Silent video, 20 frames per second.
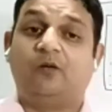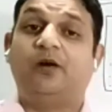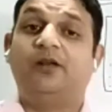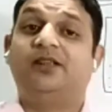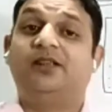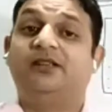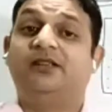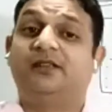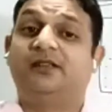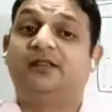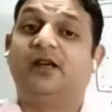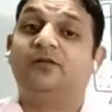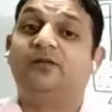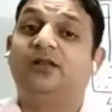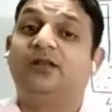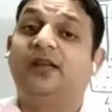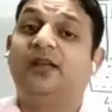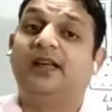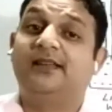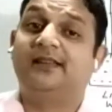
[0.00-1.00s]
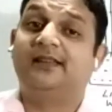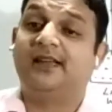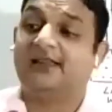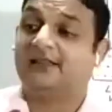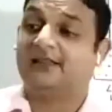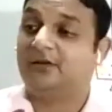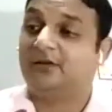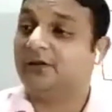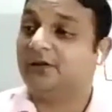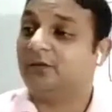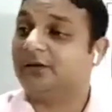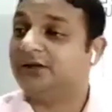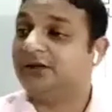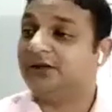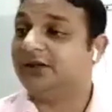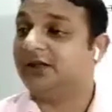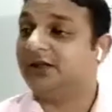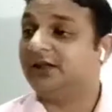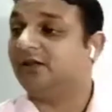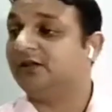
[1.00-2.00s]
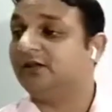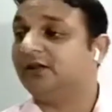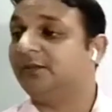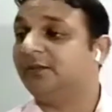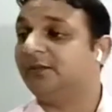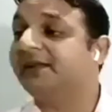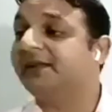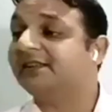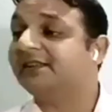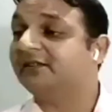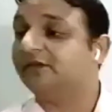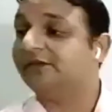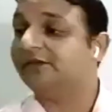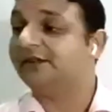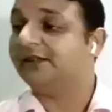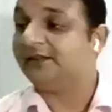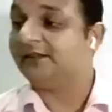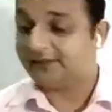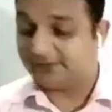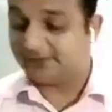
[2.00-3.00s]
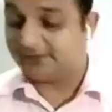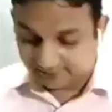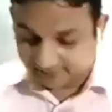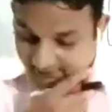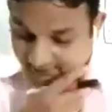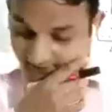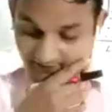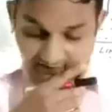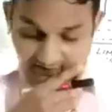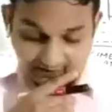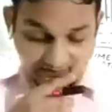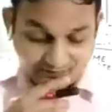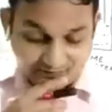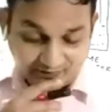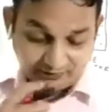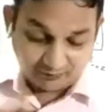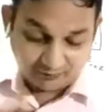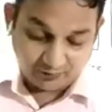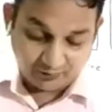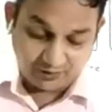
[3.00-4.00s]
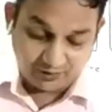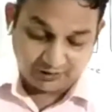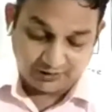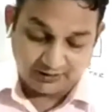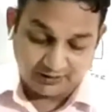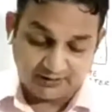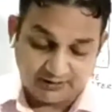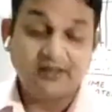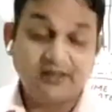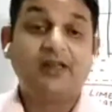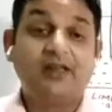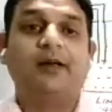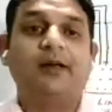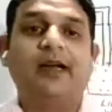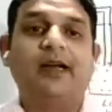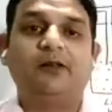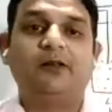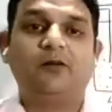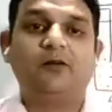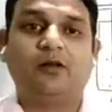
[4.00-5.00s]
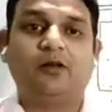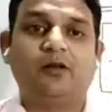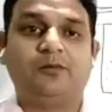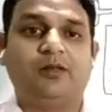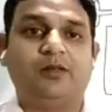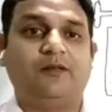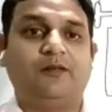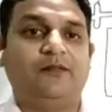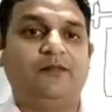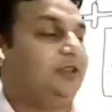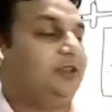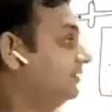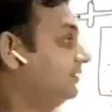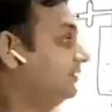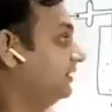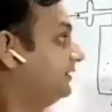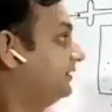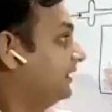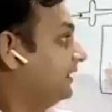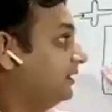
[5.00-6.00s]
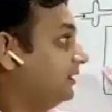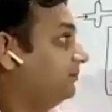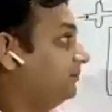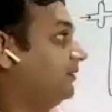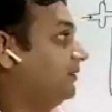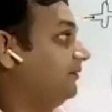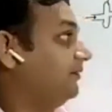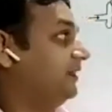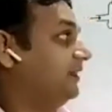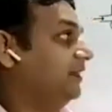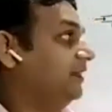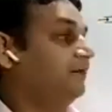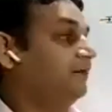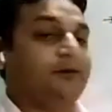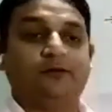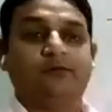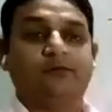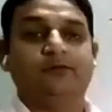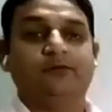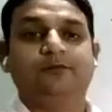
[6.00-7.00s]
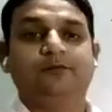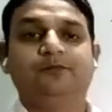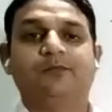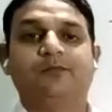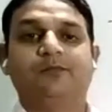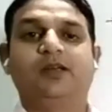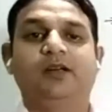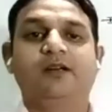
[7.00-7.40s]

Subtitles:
Now, questions. Council has asked you the question on the basis of this. The first question, write your observation. The setup they will give you.